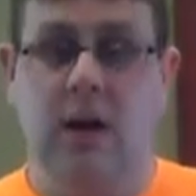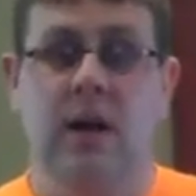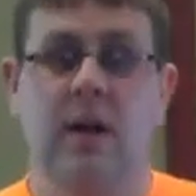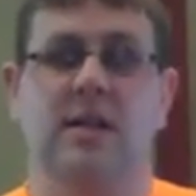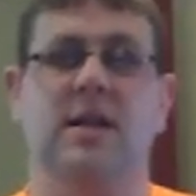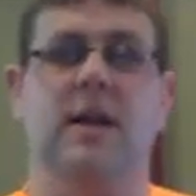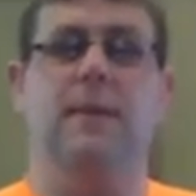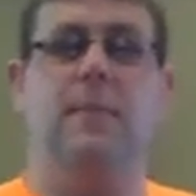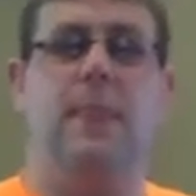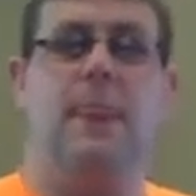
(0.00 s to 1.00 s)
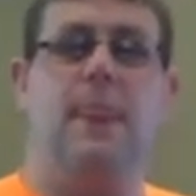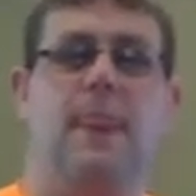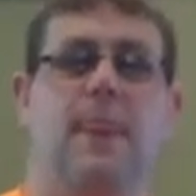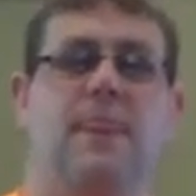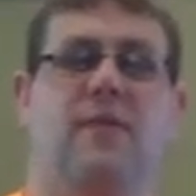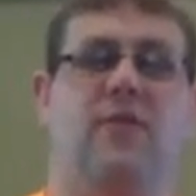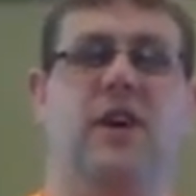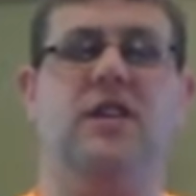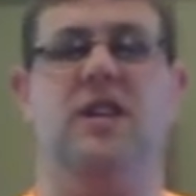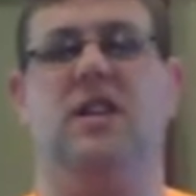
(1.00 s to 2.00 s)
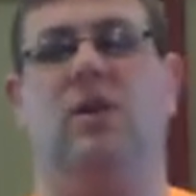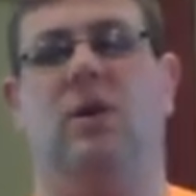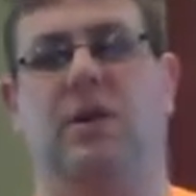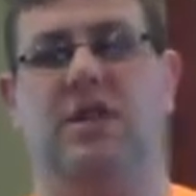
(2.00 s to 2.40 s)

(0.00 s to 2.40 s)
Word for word: See, the friction that the Holy